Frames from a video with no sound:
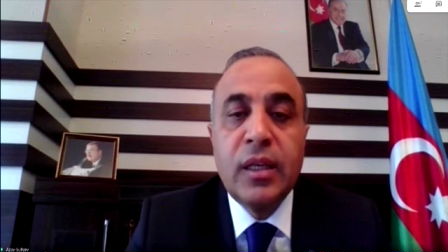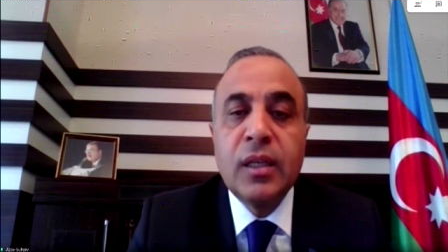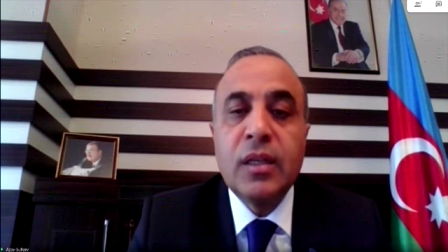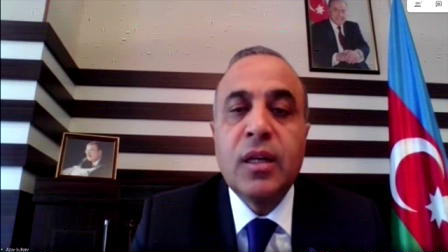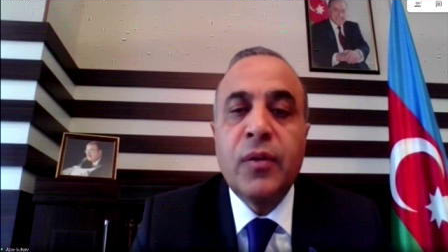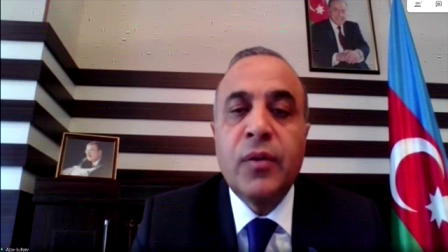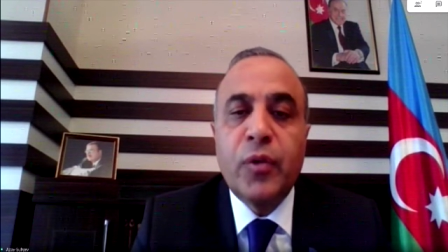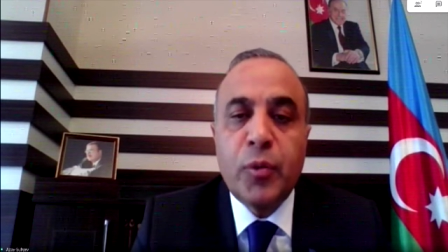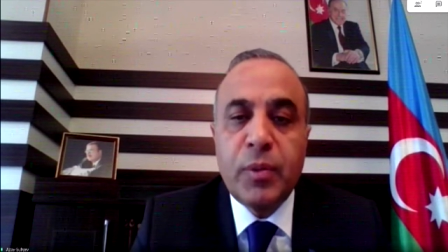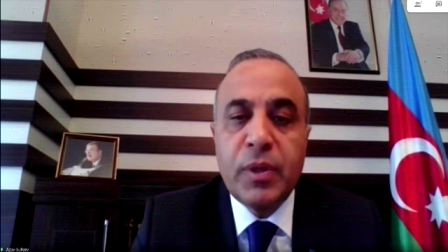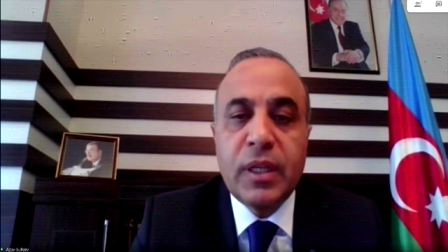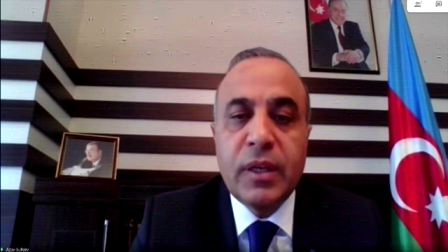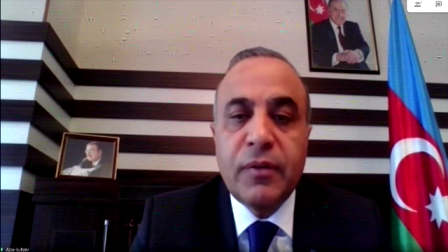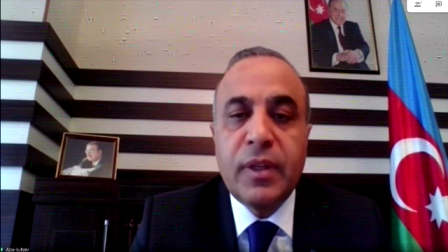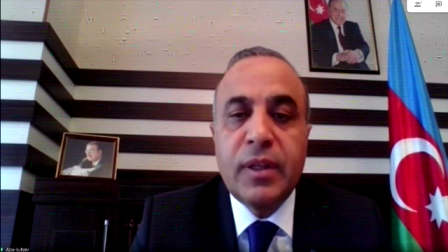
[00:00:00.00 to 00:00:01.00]
in
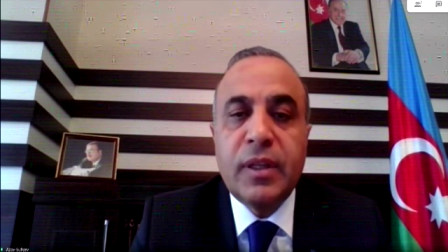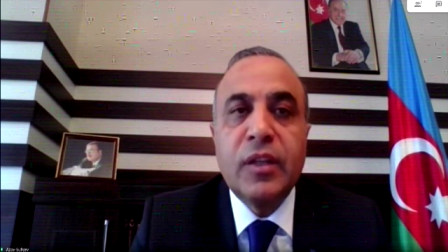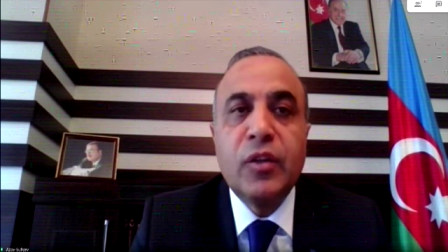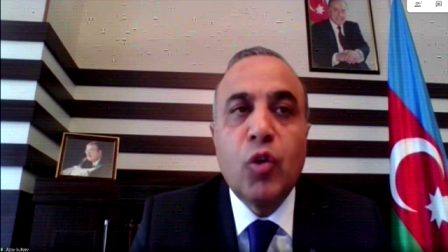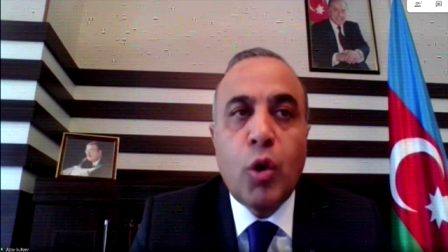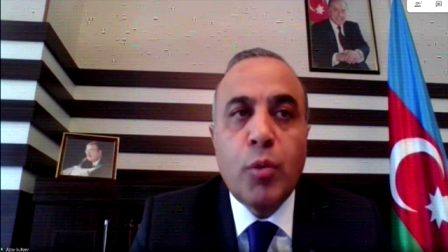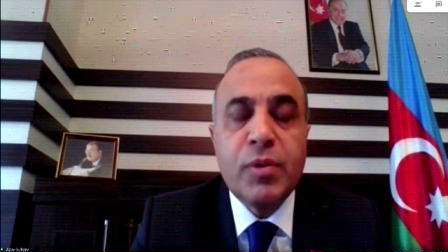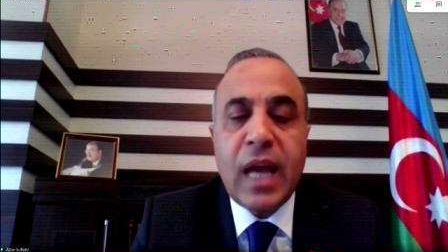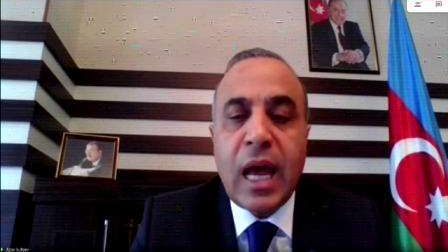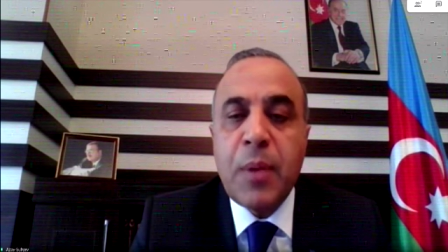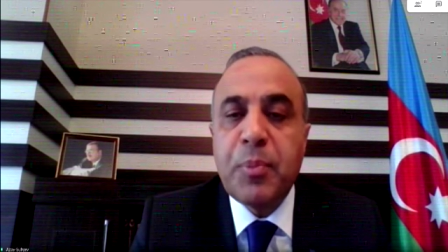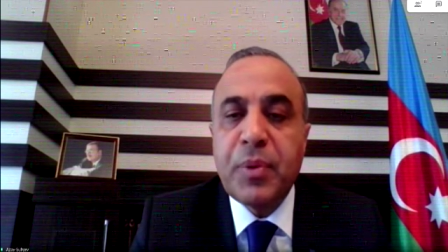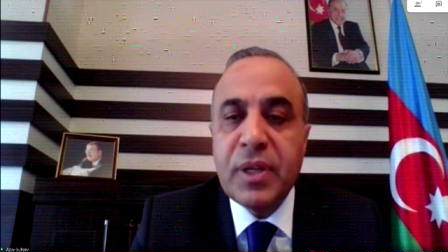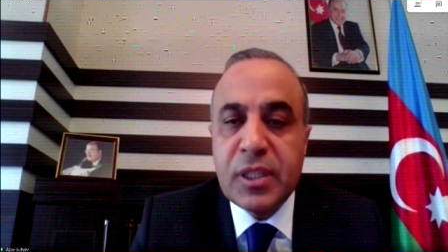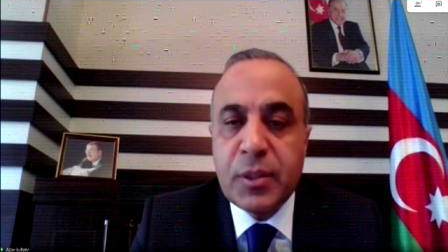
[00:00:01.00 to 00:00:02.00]
conformity with the norms
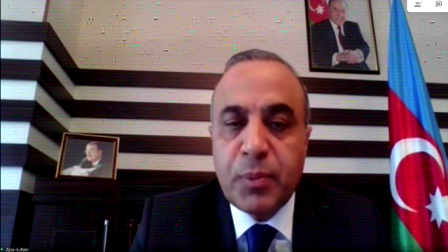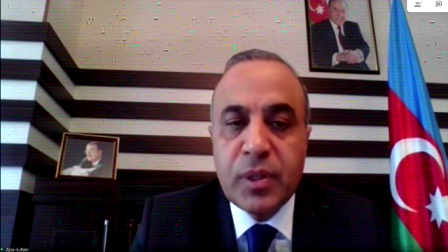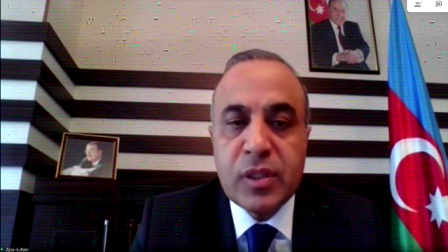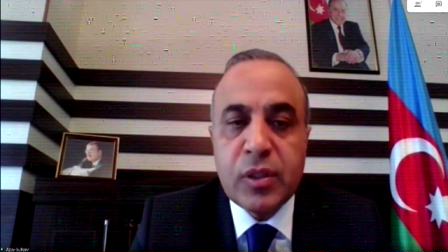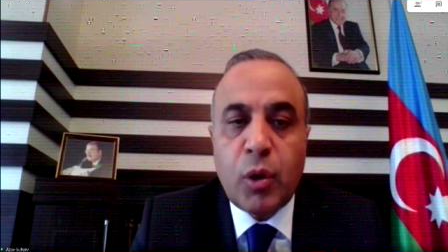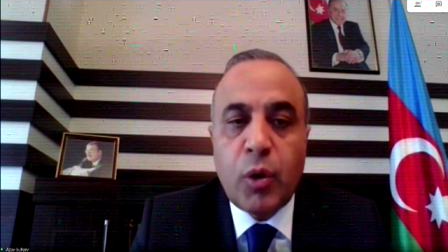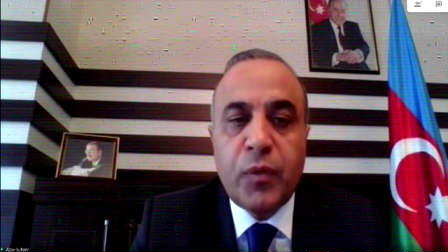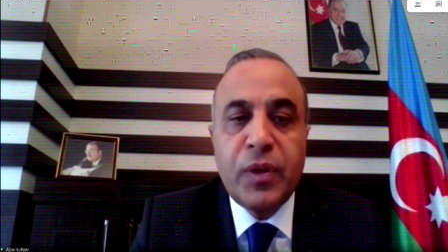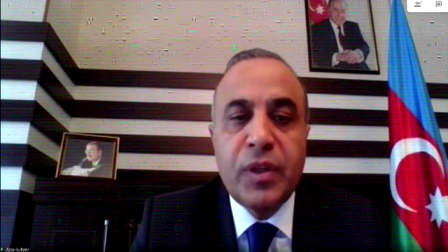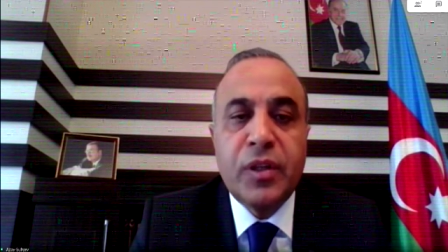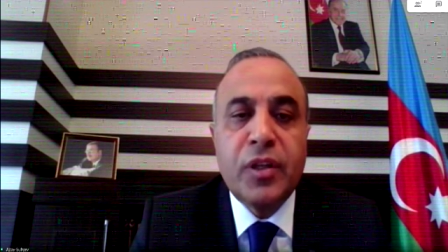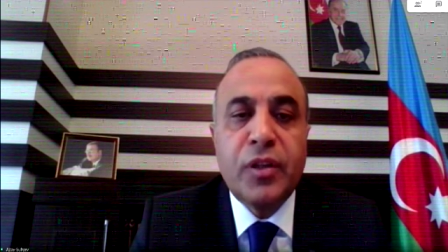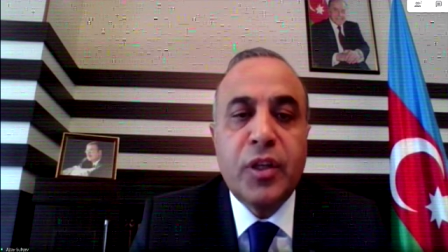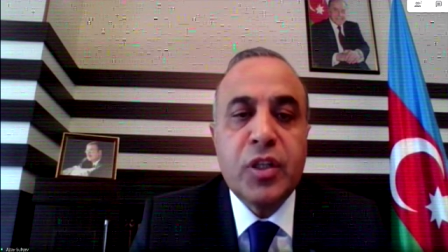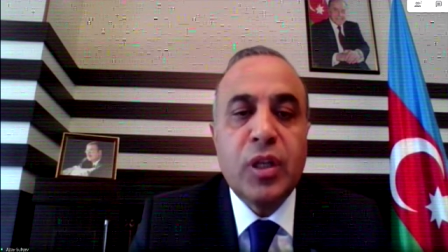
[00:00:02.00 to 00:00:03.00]
and principles of
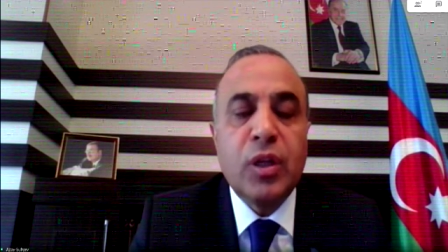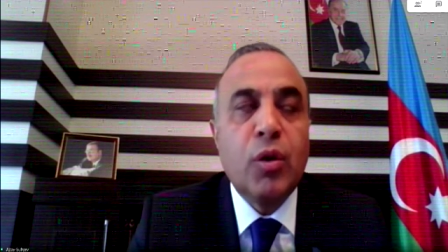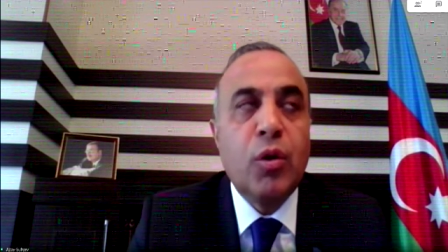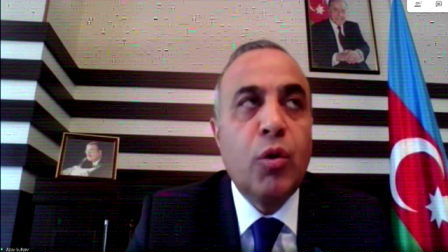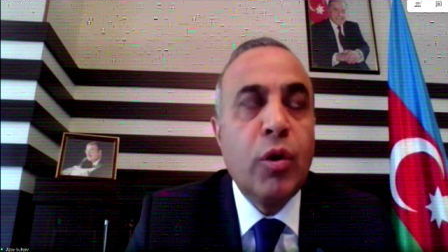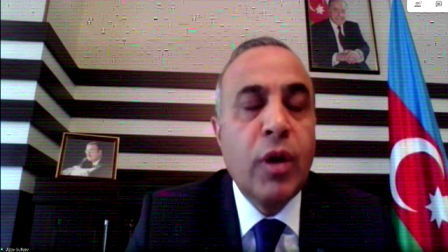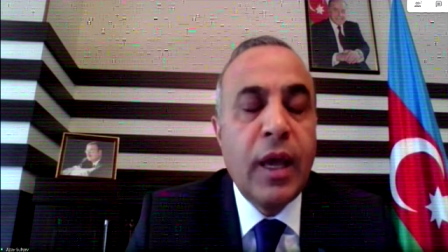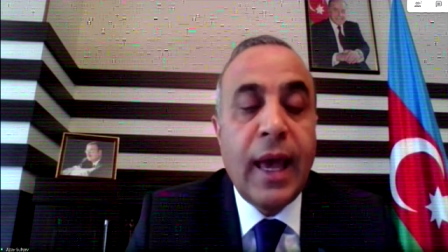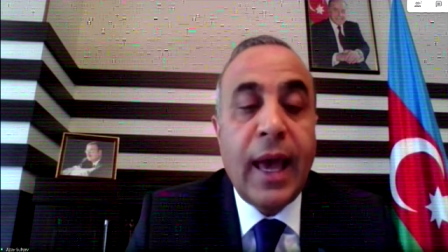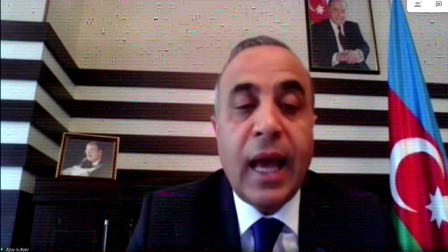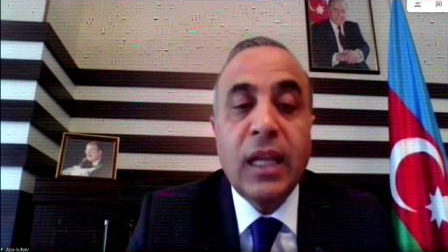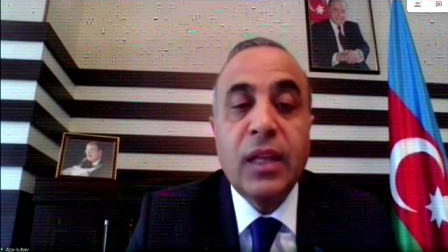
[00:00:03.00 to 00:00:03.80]
international law